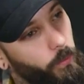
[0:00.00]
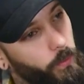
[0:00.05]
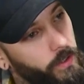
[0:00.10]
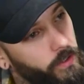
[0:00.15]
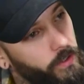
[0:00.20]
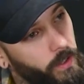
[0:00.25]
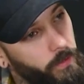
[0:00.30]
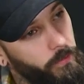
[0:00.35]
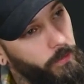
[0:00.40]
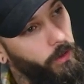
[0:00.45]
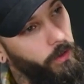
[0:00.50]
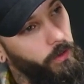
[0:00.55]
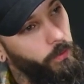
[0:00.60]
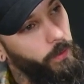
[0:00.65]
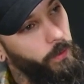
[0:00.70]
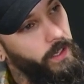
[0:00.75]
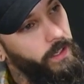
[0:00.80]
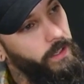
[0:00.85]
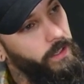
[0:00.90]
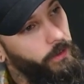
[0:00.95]
and we drove all
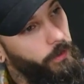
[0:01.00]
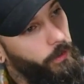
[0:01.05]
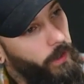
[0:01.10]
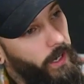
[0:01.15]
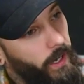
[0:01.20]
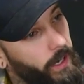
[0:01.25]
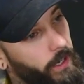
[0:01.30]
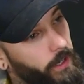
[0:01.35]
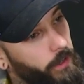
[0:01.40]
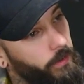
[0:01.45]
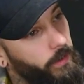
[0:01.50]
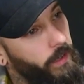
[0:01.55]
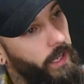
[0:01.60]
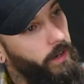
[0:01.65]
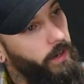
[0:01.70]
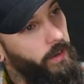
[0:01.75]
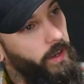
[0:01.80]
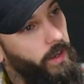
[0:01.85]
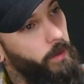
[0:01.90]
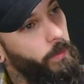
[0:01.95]
the way to Ohio,
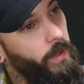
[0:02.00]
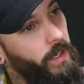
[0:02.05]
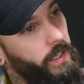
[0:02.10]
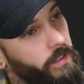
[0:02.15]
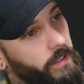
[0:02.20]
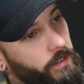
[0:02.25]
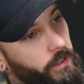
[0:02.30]
and I don't have my